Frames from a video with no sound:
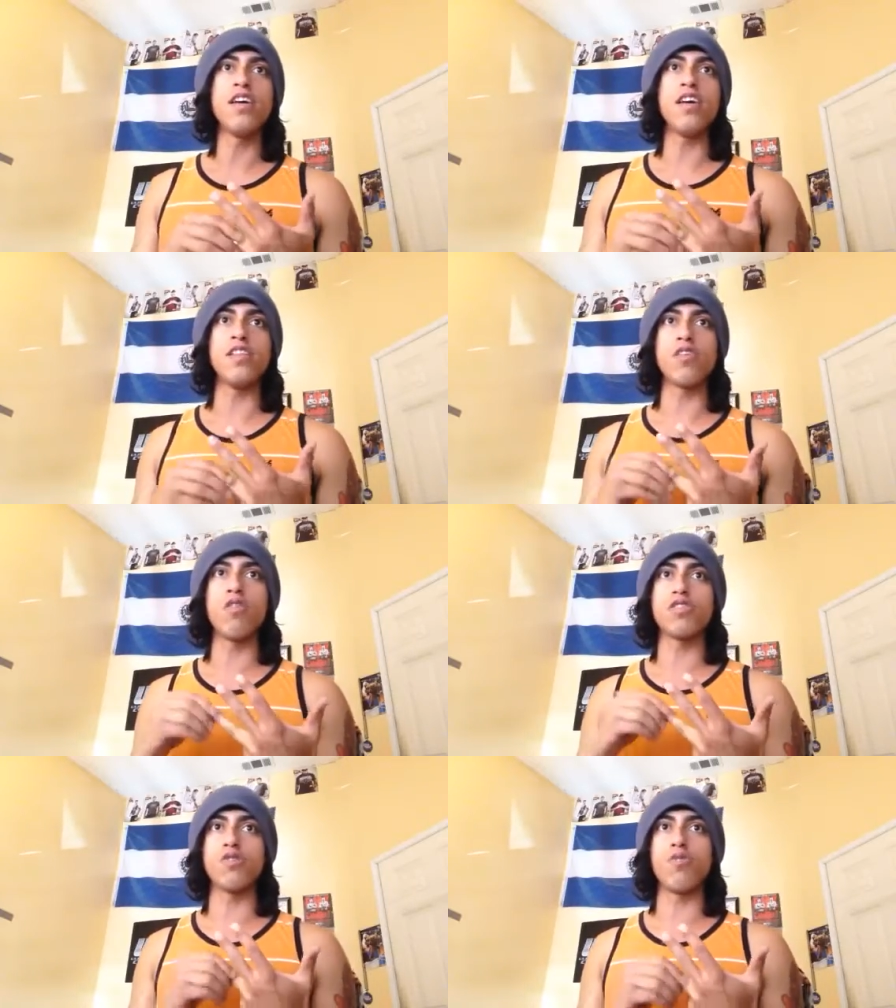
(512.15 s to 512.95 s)
in the
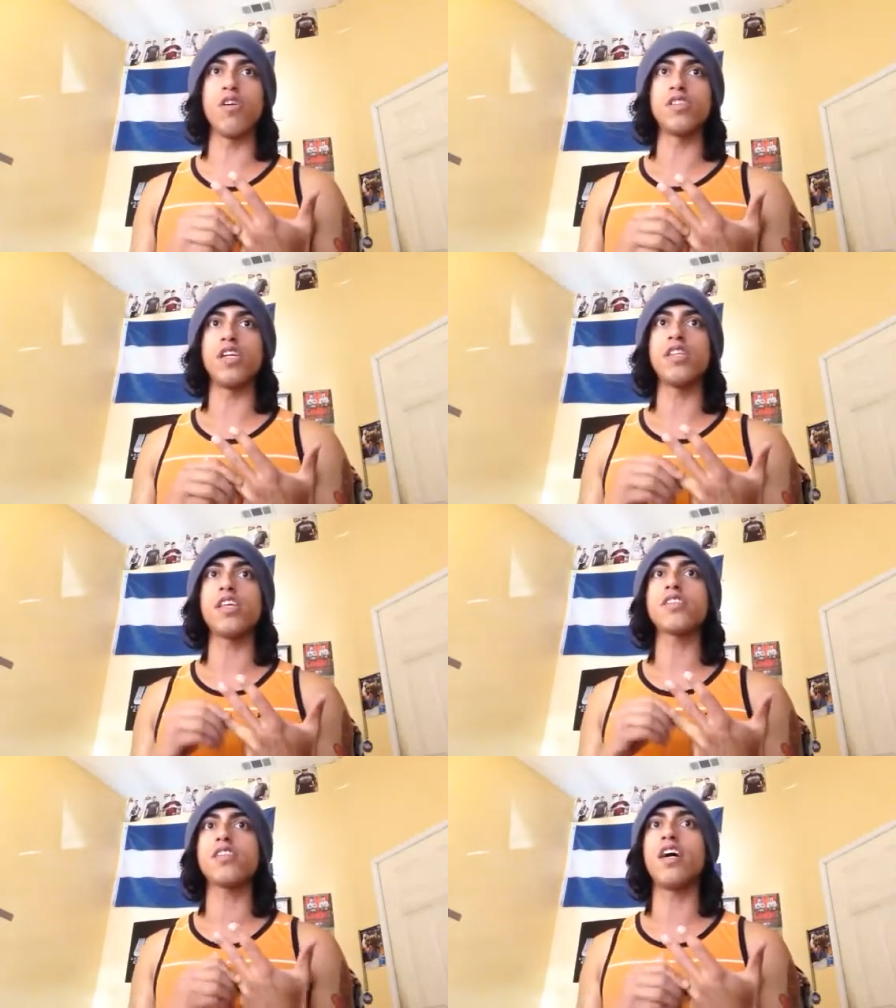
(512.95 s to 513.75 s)
culture wars, and he
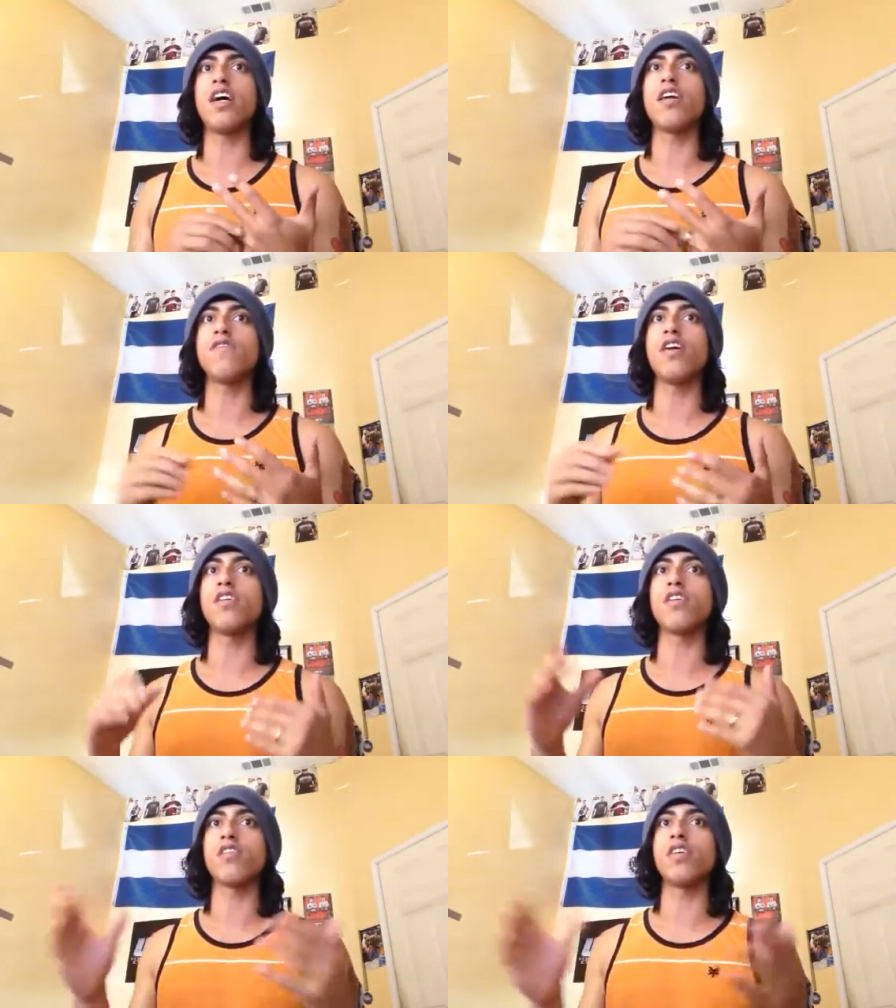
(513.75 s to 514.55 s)
thinks a lot of
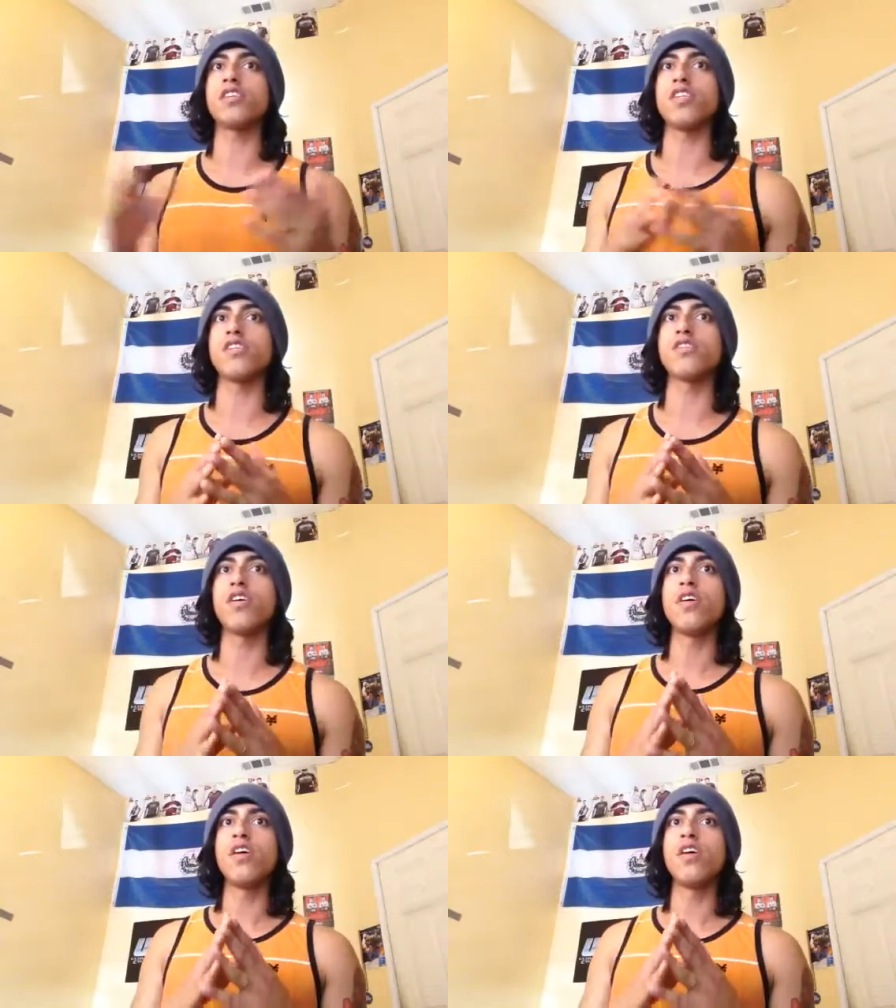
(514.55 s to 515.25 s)
other Christians